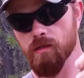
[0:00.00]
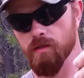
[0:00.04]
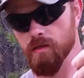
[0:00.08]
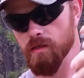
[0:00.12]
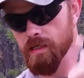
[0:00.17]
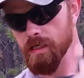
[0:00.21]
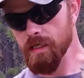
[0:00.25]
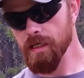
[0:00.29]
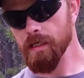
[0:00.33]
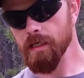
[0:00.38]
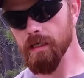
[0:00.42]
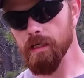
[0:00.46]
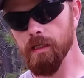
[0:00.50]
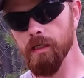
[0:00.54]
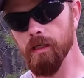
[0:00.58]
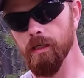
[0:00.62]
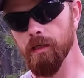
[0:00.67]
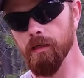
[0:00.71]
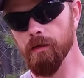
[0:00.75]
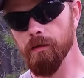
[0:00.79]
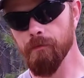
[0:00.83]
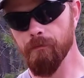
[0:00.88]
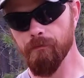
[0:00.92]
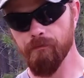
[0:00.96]
they're needed,
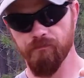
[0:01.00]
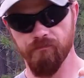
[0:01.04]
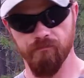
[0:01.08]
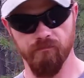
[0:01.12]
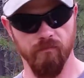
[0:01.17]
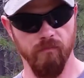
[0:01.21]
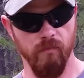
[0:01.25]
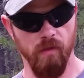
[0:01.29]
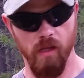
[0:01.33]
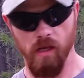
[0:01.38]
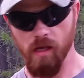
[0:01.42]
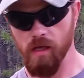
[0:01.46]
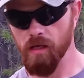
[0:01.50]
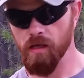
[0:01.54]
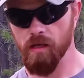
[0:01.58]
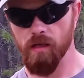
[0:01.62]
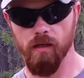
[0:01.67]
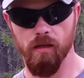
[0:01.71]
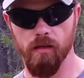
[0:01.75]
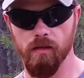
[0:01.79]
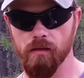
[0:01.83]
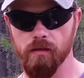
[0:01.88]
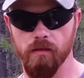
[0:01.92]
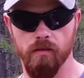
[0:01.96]

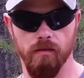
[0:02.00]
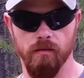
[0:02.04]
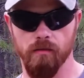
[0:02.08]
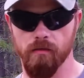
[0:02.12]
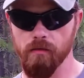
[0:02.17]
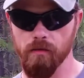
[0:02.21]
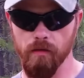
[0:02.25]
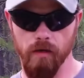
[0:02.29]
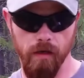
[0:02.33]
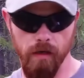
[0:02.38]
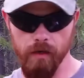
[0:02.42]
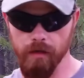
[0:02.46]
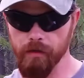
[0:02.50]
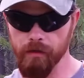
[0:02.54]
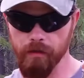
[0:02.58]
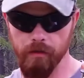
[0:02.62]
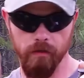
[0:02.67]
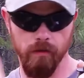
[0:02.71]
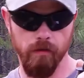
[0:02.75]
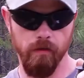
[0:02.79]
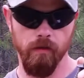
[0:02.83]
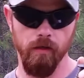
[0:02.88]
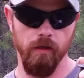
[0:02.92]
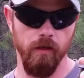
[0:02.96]
they're out of
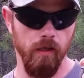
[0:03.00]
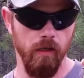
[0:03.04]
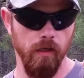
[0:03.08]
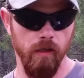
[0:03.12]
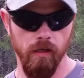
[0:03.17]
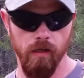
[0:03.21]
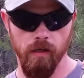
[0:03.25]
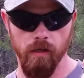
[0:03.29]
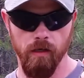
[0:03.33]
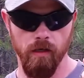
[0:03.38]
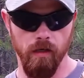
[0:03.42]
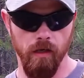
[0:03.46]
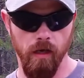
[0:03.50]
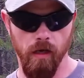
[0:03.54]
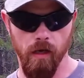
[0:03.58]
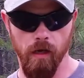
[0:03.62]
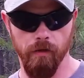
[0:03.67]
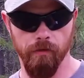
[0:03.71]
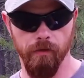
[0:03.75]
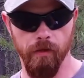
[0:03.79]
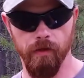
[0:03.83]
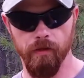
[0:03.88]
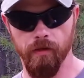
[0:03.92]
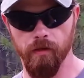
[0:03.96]
here.
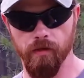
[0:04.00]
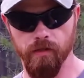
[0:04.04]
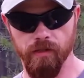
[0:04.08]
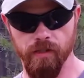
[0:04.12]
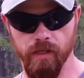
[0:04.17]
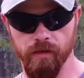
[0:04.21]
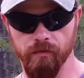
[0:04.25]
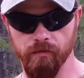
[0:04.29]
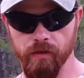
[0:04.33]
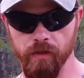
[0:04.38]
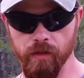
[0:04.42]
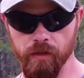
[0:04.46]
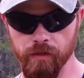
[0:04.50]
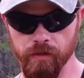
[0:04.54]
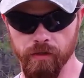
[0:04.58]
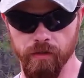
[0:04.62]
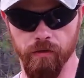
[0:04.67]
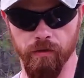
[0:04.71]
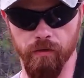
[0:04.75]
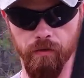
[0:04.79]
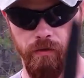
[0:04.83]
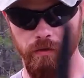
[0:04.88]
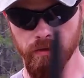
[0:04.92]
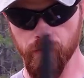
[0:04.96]
I think they're a safety issue.
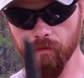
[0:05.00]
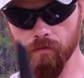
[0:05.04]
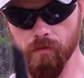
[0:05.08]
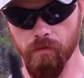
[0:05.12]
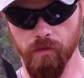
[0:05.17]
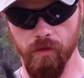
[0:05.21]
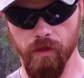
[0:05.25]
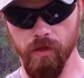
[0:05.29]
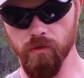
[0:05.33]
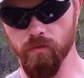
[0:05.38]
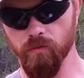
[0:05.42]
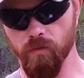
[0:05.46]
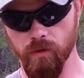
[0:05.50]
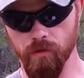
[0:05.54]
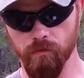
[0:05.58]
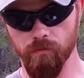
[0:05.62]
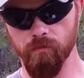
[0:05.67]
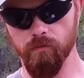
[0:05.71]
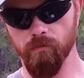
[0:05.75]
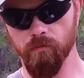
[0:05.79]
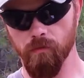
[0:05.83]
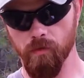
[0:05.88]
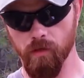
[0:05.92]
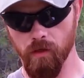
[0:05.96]
This one,
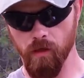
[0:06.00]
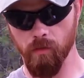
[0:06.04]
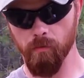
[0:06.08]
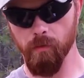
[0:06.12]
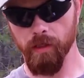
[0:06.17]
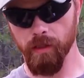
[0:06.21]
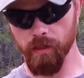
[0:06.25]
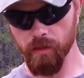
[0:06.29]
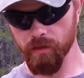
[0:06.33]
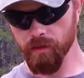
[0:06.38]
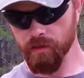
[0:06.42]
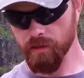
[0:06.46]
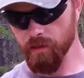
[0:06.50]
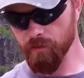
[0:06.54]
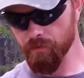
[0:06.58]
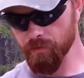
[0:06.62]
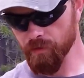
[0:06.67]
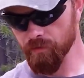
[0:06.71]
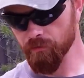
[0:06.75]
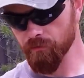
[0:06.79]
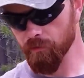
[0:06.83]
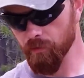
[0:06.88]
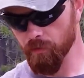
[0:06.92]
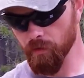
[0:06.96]
I'll make an
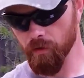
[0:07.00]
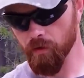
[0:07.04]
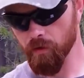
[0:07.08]
exception